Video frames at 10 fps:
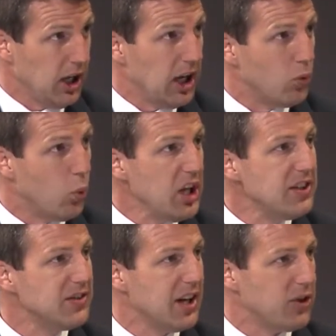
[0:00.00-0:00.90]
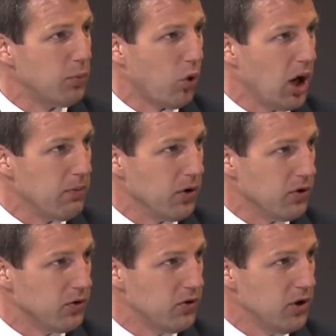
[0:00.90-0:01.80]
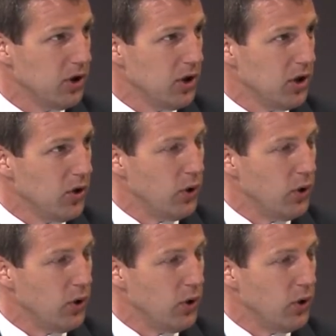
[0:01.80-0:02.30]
and we set the parameters. Okay.